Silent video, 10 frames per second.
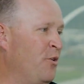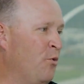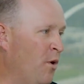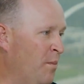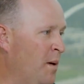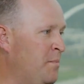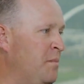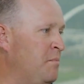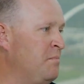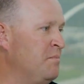to warm up
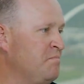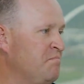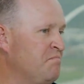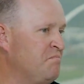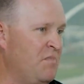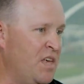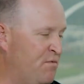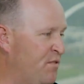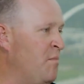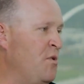in
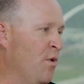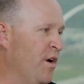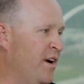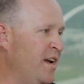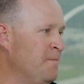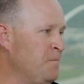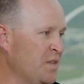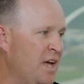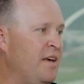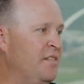late February,
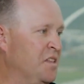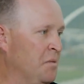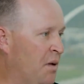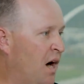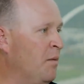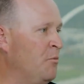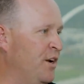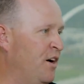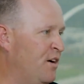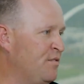and then the bomb
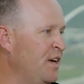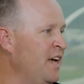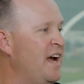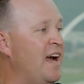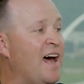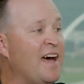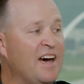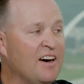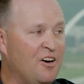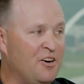went off. And I
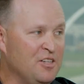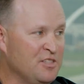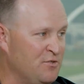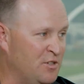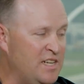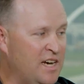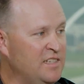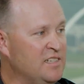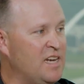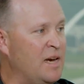got calls for
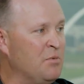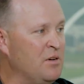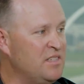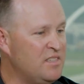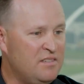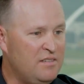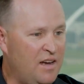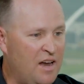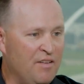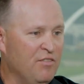Italian cypress
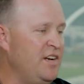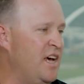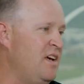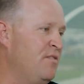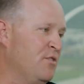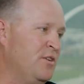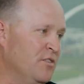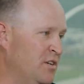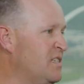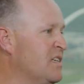every day for
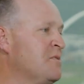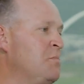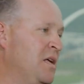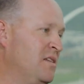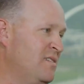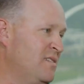nearly 6 months.